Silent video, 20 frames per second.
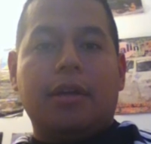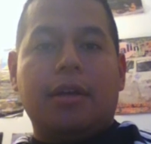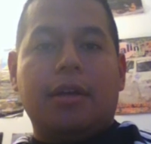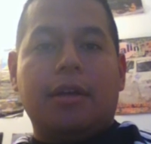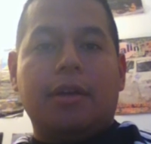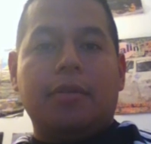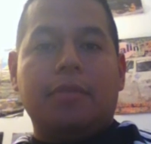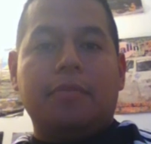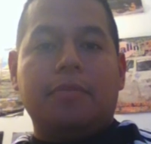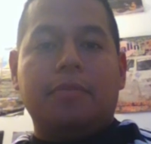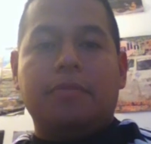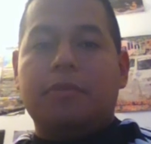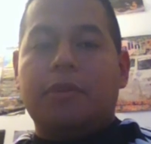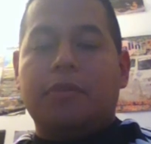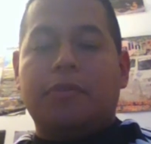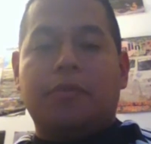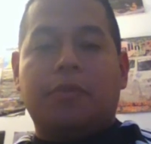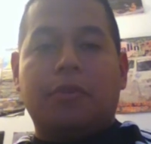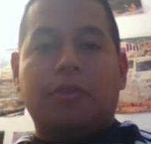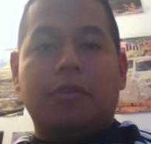Um,
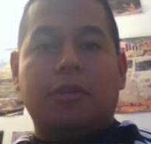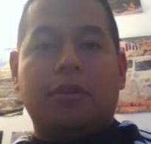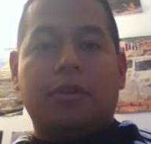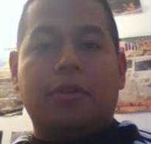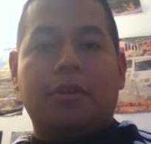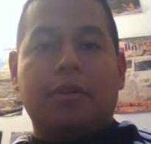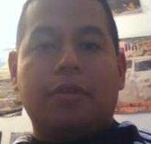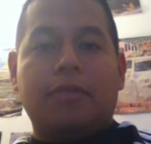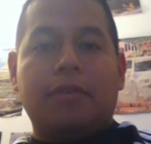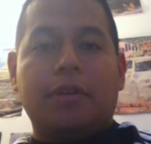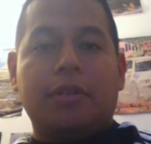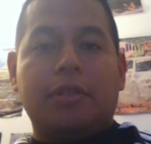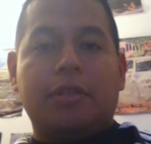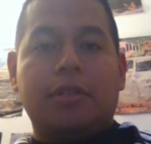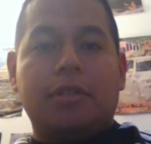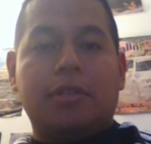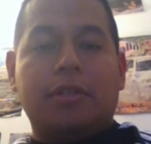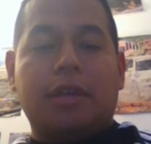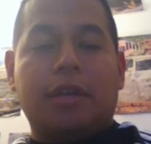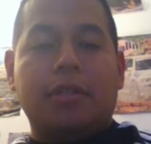of course, other
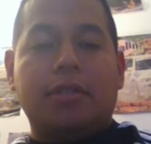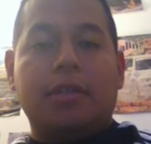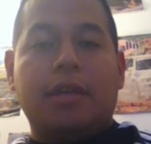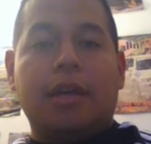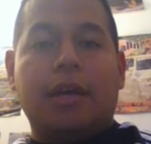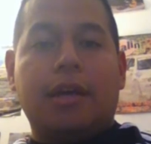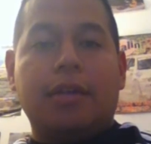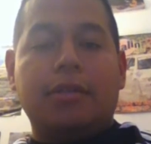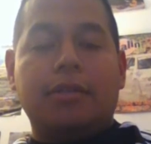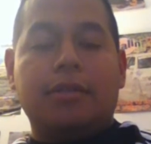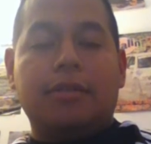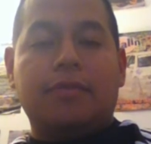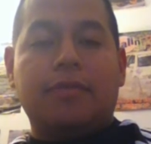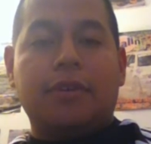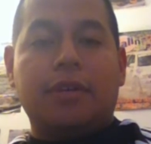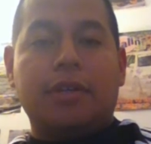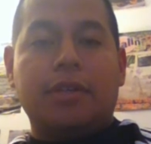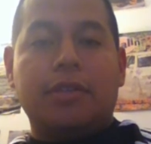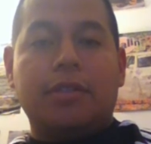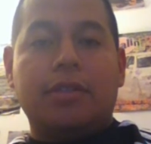innovations as the Hans
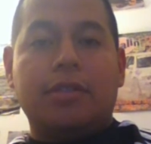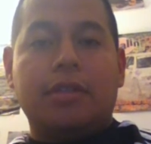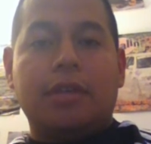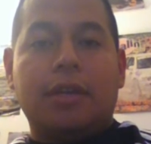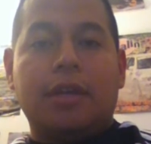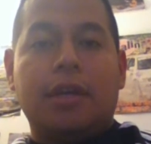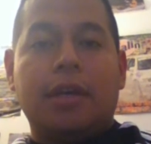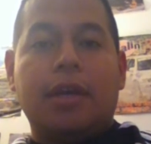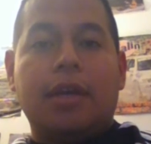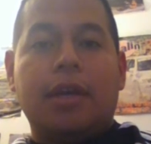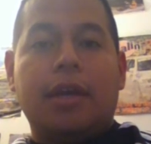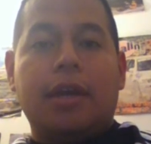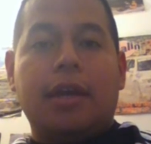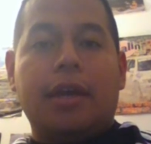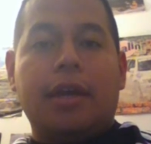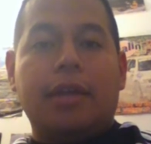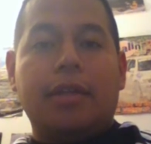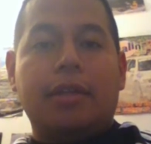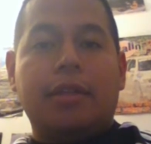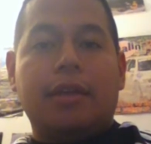device
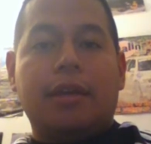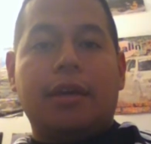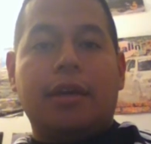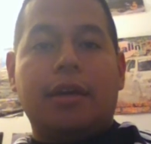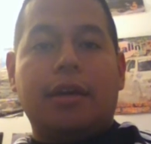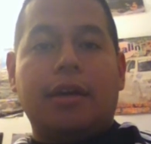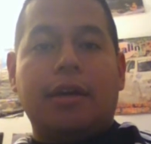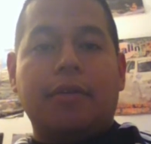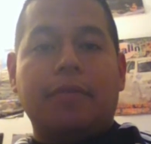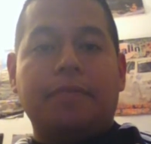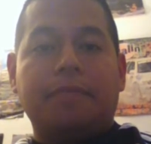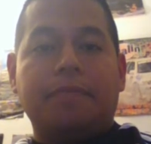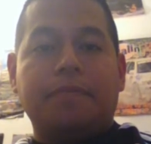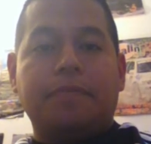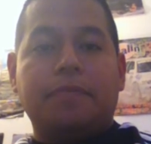and um,